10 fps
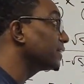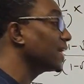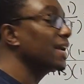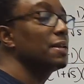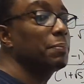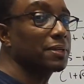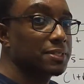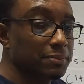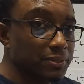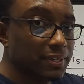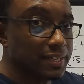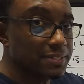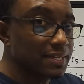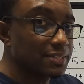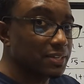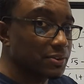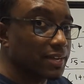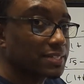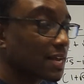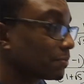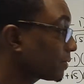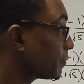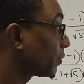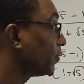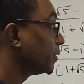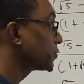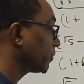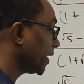it's highly possible you can see this in your exam tomorrow also,